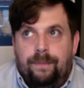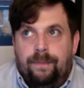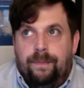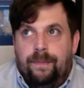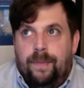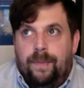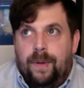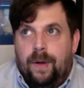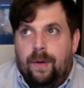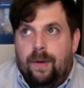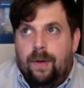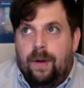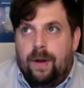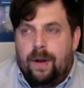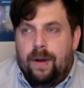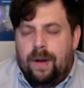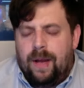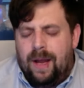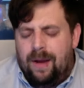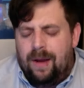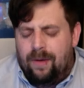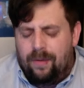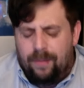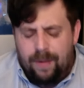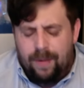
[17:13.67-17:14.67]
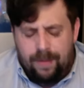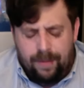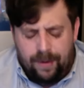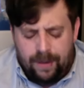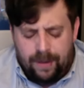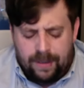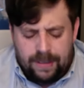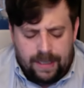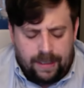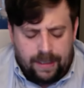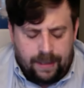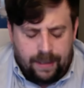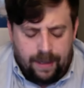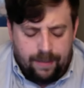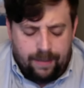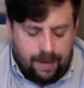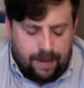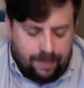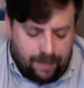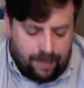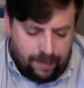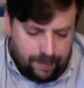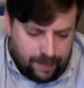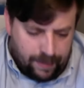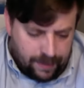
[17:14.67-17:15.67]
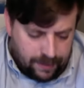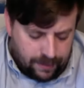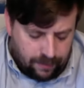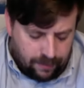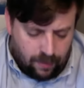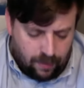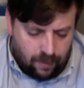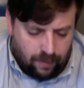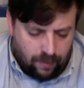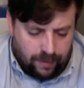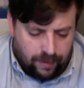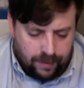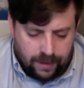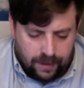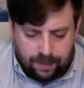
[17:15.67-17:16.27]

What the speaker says: you know, I can't remember exactly, I might be misquoting this,